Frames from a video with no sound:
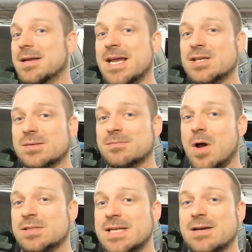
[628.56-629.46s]
each of them
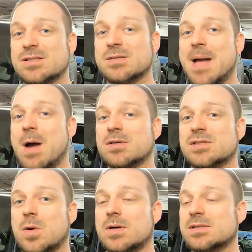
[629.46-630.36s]
alternators is a power
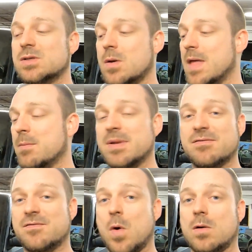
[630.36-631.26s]
source, so that would be
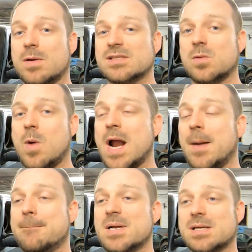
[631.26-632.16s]
4 runs of
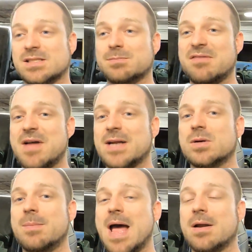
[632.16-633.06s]
wire plus my
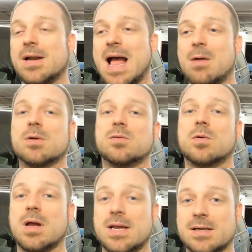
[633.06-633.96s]
factory battery. I would
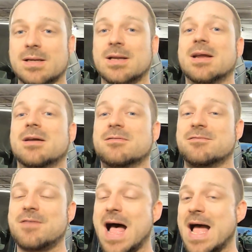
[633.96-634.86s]
run
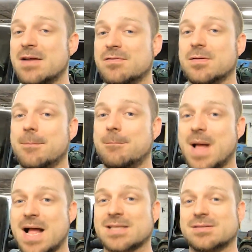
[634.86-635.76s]
5
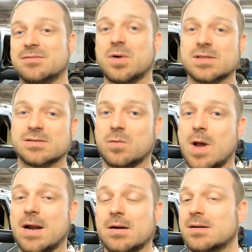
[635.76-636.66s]
positive runs of
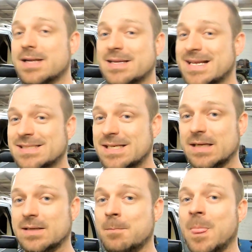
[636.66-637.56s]
wire, and that's
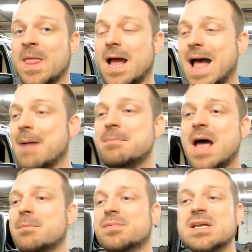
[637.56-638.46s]
it. I'm
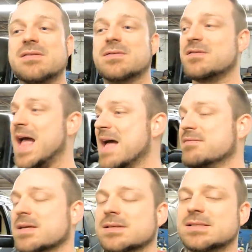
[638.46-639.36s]
not a believer of
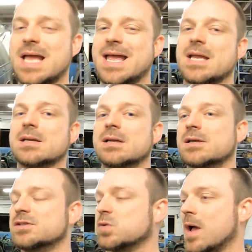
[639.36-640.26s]
having 10,
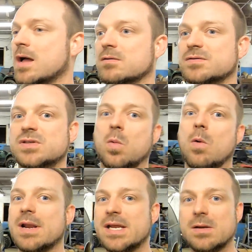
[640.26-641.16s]
12,
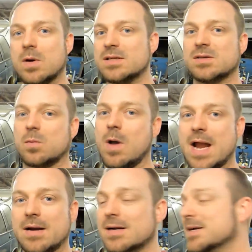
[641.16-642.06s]
20 runs of
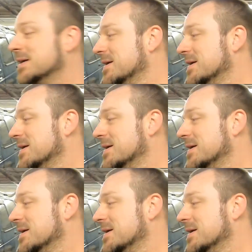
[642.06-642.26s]
wire.